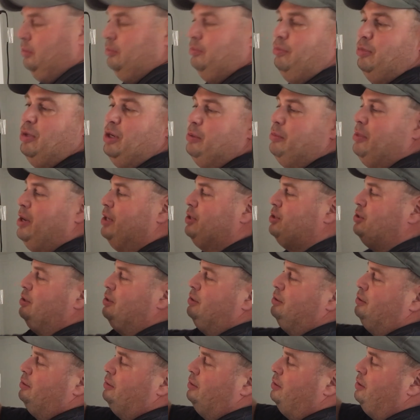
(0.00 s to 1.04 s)
Pretty much
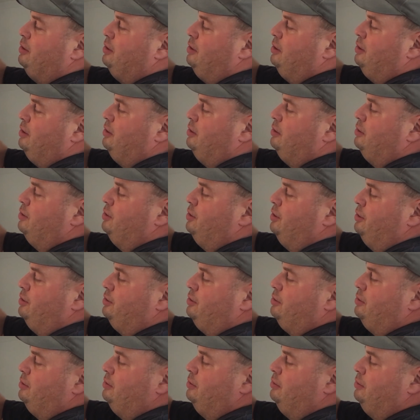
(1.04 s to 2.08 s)
just
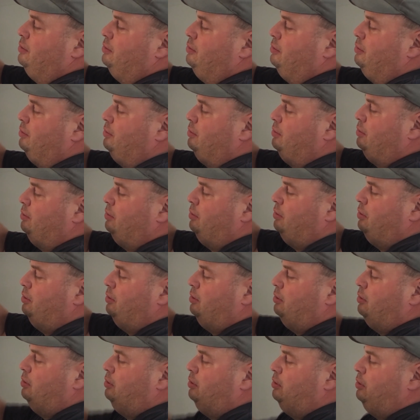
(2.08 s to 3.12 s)

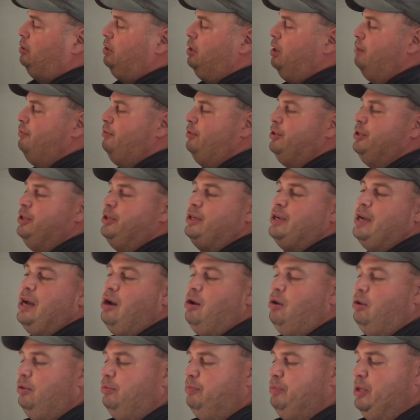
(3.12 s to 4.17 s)
cover your
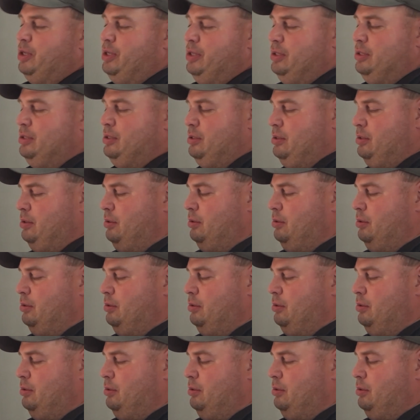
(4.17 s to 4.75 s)
dowel piece.